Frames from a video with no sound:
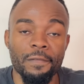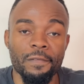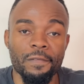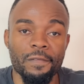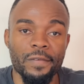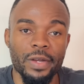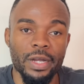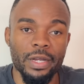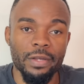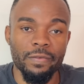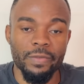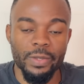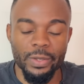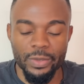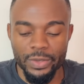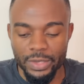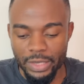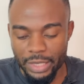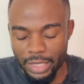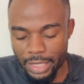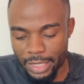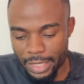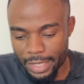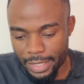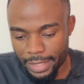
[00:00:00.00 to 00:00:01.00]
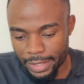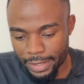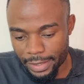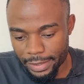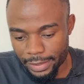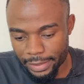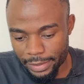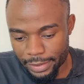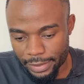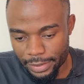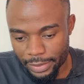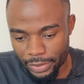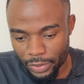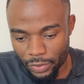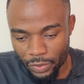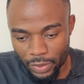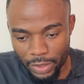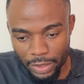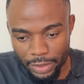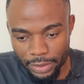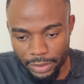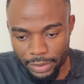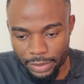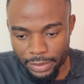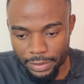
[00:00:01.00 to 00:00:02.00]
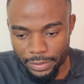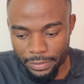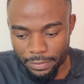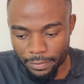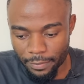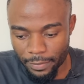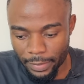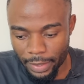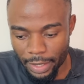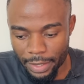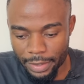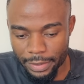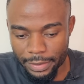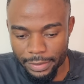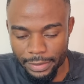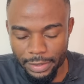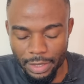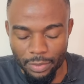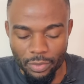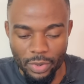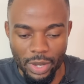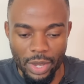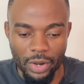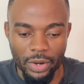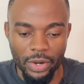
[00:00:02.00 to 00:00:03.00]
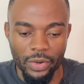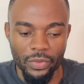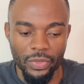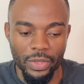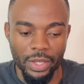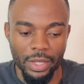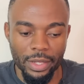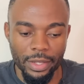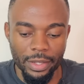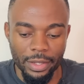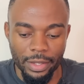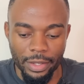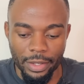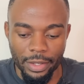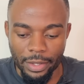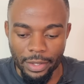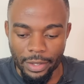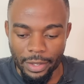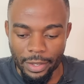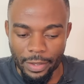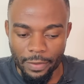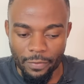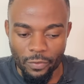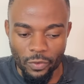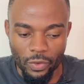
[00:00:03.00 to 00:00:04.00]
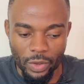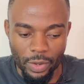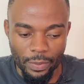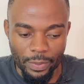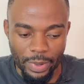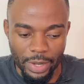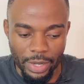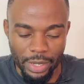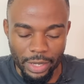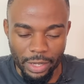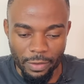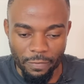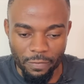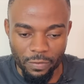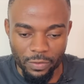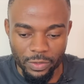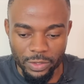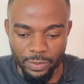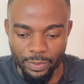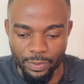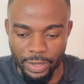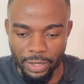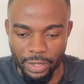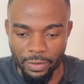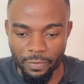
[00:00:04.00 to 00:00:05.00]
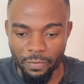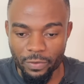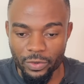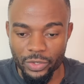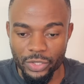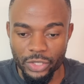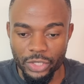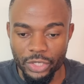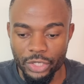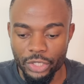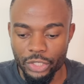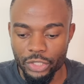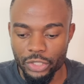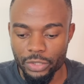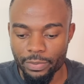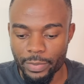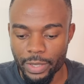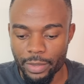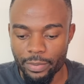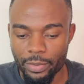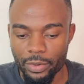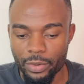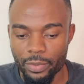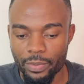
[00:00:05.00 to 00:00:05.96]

$5,900, uh, somewhere around there if you are buying a full spec 14 inch MacBook.